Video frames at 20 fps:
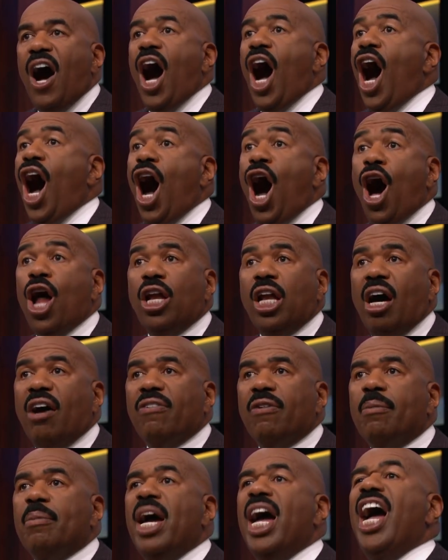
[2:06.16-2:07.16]
All
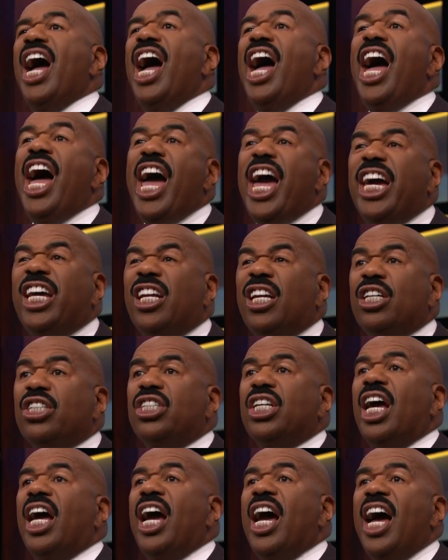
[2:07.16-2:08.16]
of them. Haters,
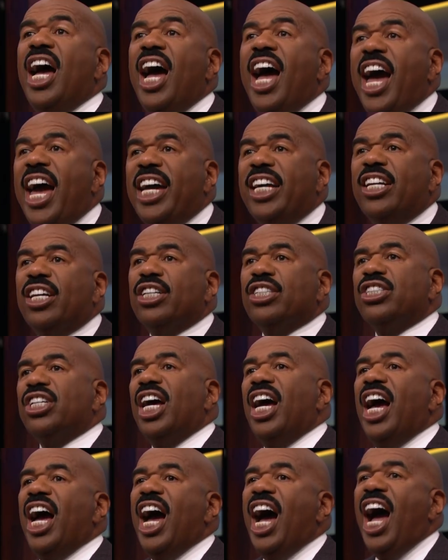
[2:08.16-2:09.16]
haters,
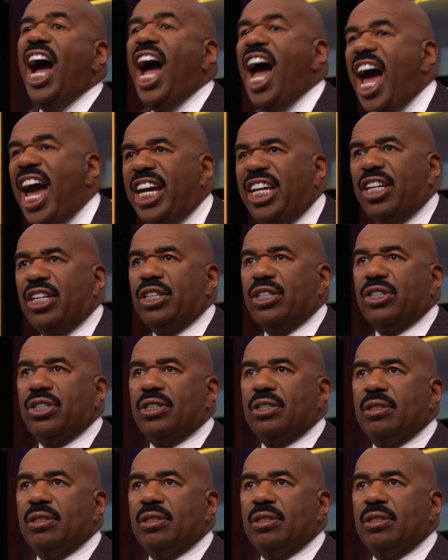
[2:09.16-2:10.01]
haters.